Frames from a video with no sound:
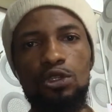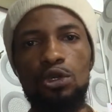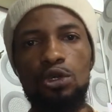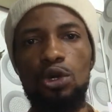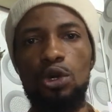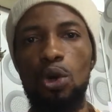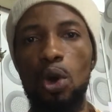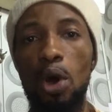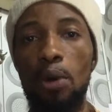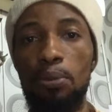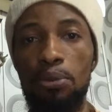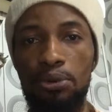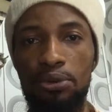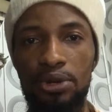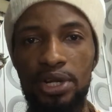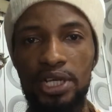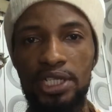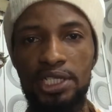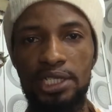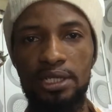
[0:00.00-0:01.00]

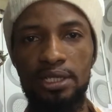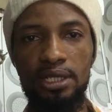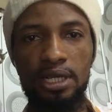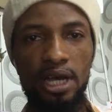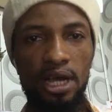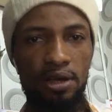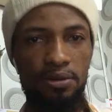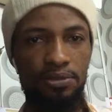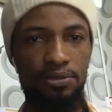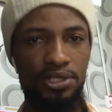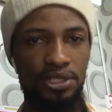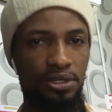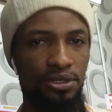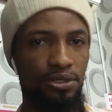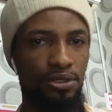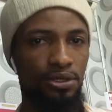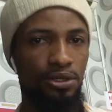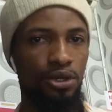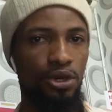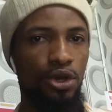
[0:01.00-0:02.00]
Cooperation comes in